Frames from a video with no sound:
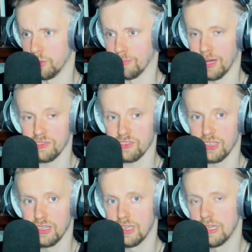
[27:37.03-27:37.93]
months,
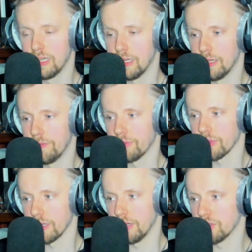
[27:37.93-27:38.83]

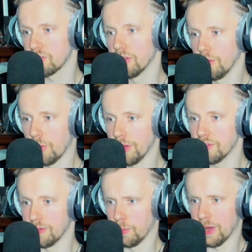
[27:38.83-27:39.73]
it's no
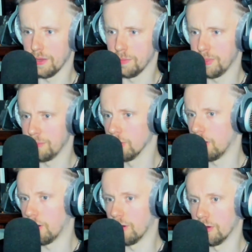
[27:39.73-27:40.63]
wonder why people
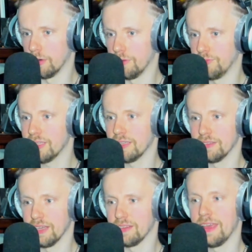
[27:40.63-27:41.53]
are thinking
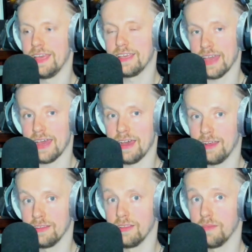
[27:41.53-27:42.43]
that he
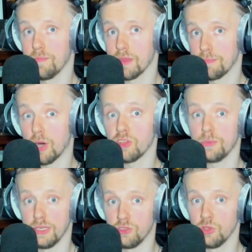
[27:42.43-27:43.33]
can
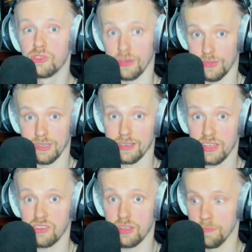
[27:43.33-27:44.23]
possibly do something
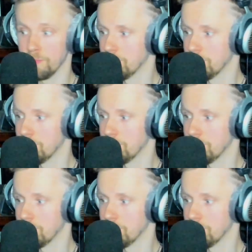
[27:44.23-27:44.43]
against him.